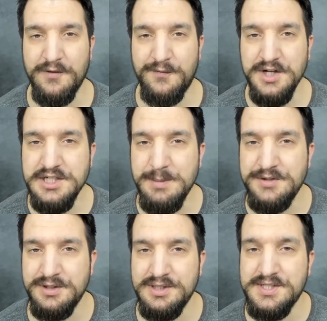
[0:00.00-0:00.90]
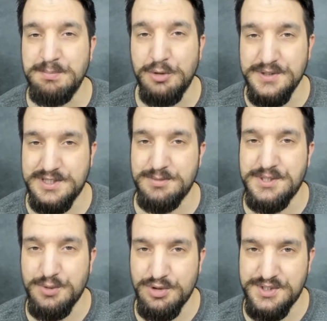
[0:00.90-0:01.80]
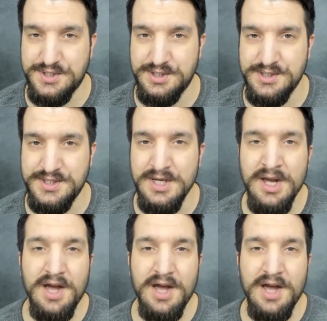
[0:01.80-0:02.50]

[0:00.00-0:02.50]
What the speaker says: fundamentalist Muslim sources